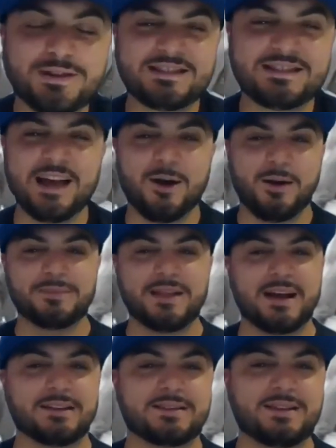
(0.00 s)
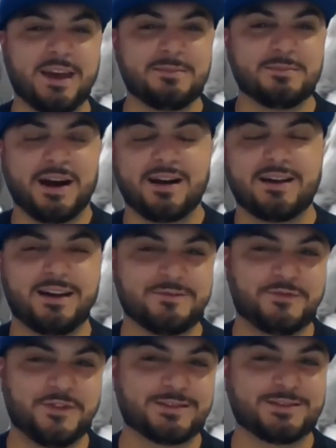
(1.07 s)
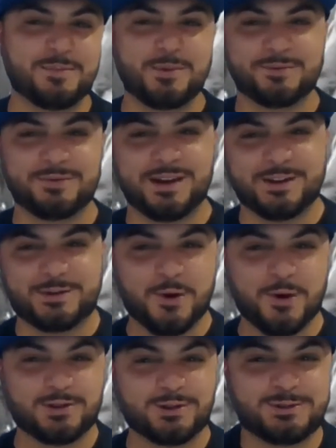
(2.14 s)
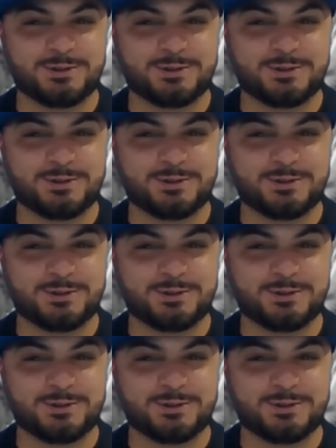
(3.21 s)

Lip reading: can tell I'm not a gamer. I fucked up already. Call of Duty.